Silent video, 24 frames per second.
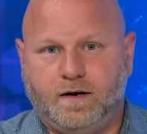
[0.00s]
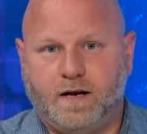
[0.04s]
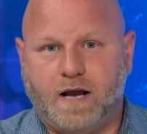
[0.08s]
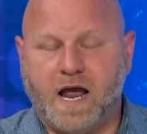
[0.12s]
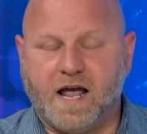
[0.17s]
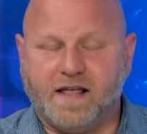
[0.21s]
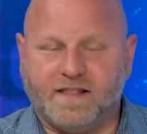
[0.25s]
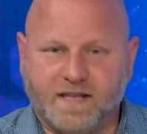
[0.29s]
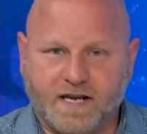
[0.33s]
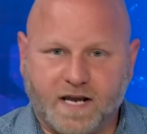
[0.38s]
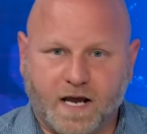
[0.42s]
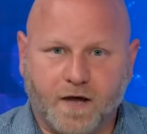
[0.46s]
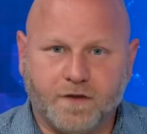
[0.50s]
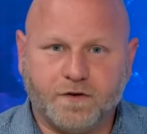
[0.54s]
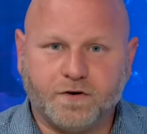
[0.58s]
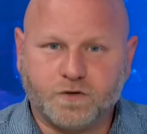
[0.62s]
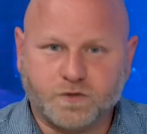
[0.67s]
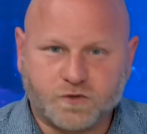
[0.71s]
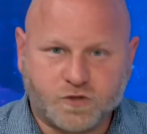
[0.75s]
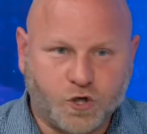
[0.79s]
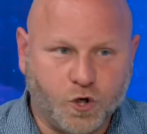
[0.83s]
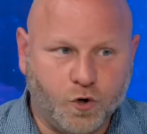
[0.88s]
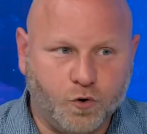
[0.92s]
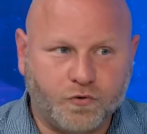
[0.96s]
And the other
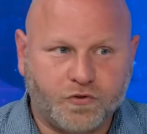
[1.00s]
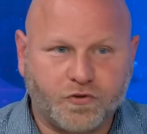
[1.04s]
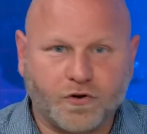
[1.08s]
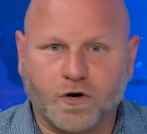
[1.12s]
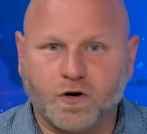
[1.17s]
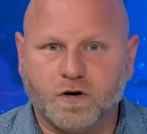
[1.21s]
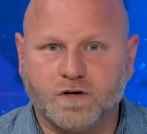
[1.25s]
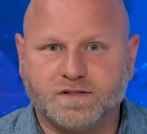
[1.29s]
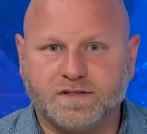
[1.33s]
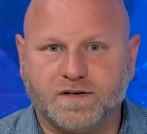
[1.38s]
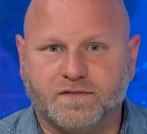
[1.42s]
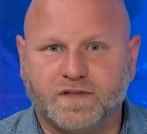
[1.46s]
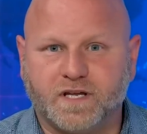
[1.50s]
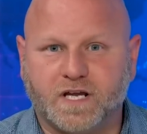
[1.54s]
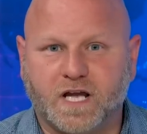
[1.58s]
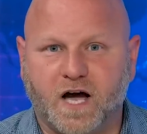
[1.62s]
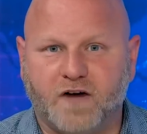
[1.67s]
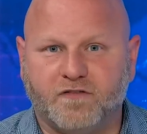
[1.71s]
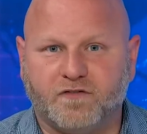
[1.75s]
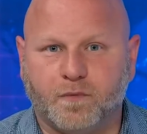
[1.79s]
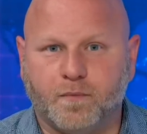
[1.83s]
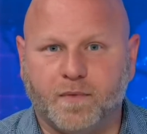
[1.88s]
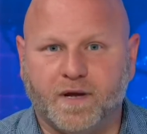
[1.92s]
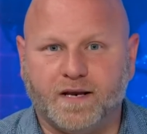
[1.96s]
two thirds of the
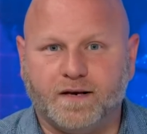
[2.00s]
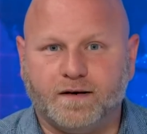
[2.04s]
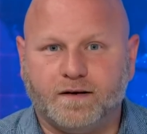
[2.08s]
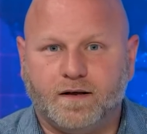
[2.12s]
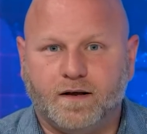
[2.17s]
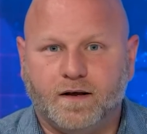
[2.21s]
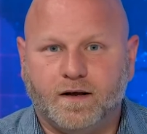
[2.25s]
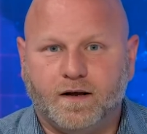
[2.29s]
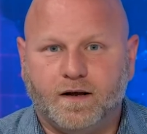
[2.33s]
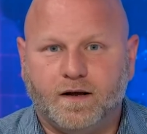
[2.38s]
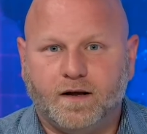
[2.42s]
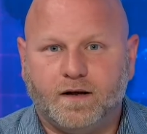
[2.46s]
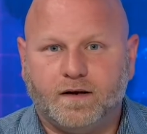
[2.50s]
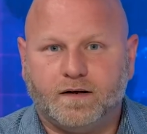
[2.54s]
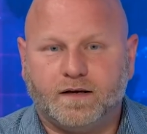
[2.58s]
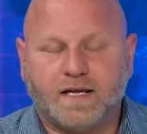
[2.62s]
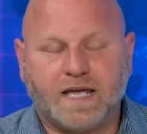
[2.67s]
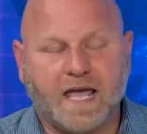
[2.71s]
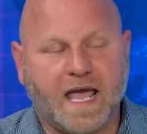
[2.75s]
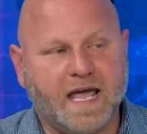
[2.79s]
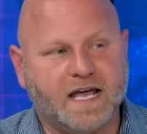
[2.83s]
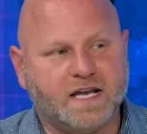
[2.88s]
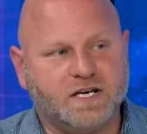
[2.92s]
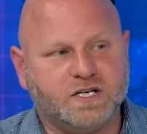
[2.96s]
government
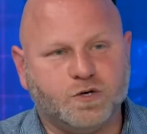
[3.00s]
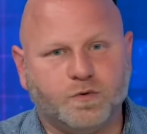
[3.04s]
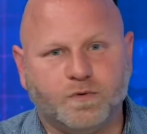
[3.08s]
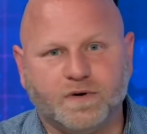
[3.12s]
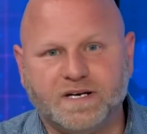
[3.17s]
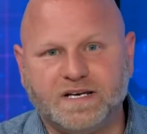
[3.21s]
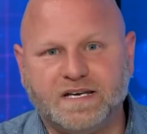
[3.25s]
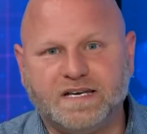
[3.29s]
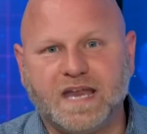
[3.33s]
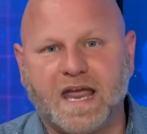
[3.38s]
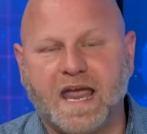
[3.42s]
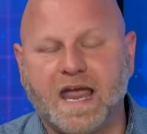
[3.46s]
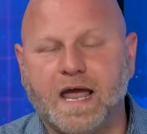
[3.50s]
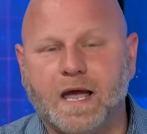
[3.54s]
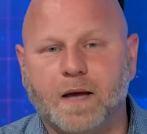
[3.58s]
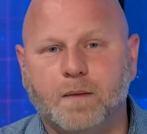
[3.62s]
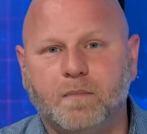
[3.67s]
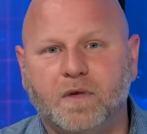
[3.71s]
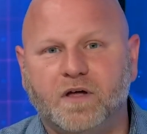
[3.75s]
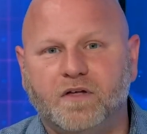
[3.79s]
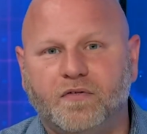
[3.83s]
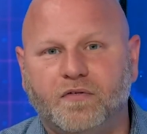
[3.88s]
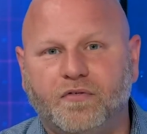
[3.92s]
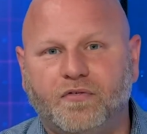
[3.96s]
can't do a
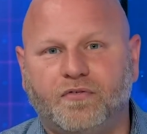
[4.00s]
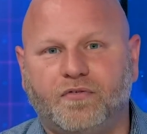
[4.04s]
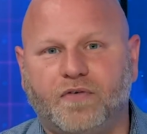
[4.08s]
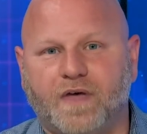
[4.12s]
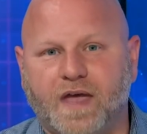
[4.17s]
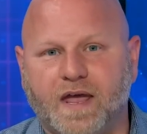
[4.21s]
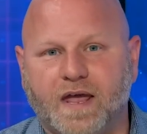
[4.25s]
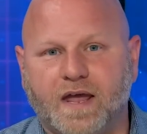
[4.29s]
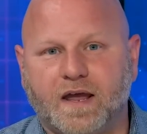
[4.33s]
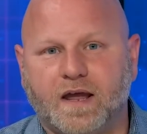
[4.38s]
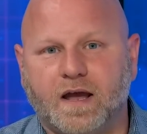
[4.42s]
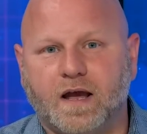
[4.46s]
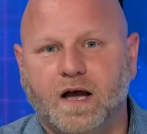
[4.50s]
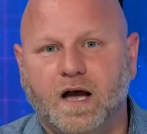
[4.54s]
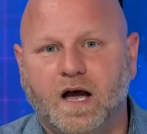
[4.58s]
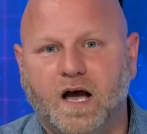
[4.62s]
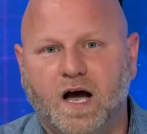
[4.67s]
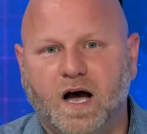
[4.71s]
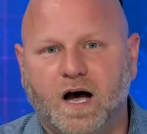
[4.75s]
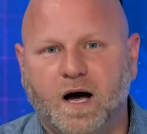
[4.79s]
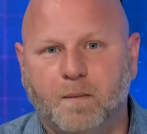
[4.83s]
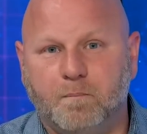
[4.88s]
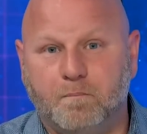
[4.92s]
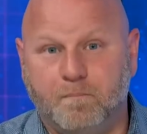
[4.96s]
damn thing
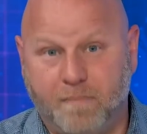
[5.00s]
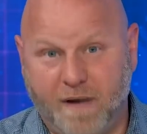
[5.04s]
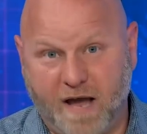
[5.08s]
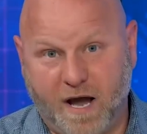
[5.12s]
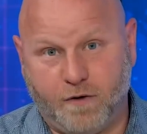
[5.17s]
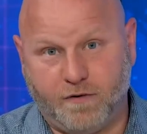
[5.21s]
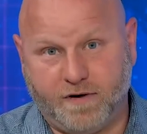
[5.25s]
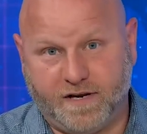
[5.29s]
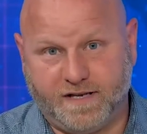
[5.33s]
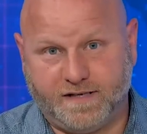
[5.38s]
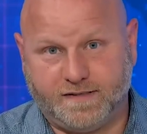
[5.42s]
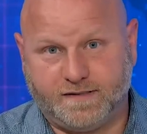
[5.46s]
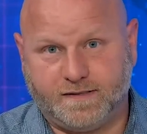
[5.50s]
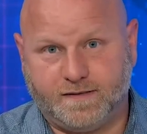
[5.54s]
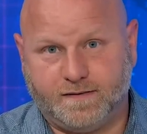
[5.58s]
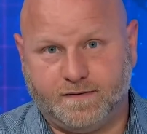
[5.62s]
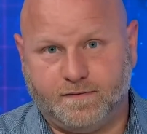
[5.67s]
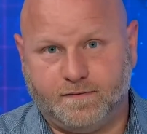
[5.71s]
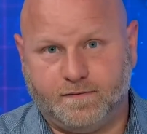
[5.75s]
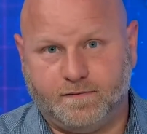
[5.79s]
about it.